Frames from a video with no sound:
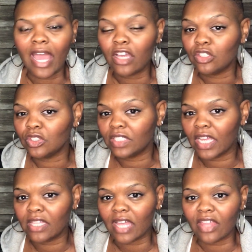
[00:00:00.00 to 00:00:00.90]
I
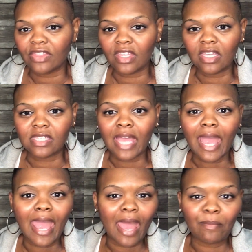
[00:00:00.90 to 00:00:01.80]
understand that things
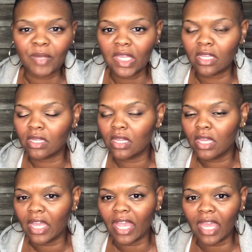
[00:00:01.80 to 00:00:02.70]
happen.
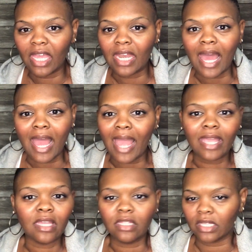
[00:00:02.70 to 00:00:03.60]
And
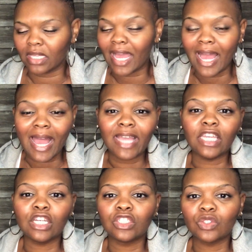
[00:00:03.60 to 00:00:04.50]
I
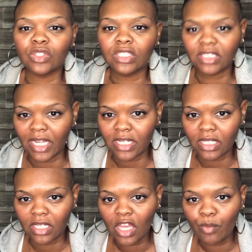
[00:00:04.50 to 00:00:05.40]
can understand
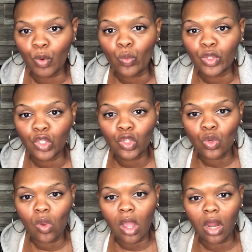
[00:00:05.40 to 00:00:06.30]
it. But when
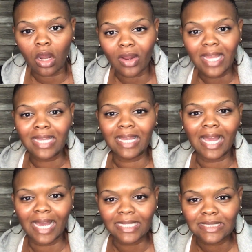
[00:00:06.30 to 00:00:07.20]
you are
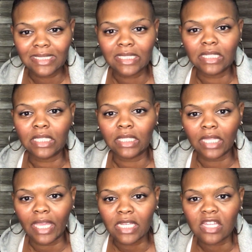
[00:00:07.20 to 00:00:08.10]
constantly
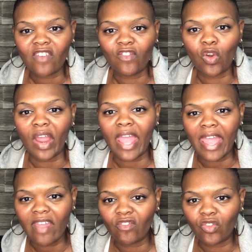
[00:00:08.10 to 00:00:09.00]
late for
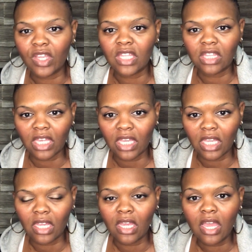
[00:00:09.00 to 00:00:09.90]
everything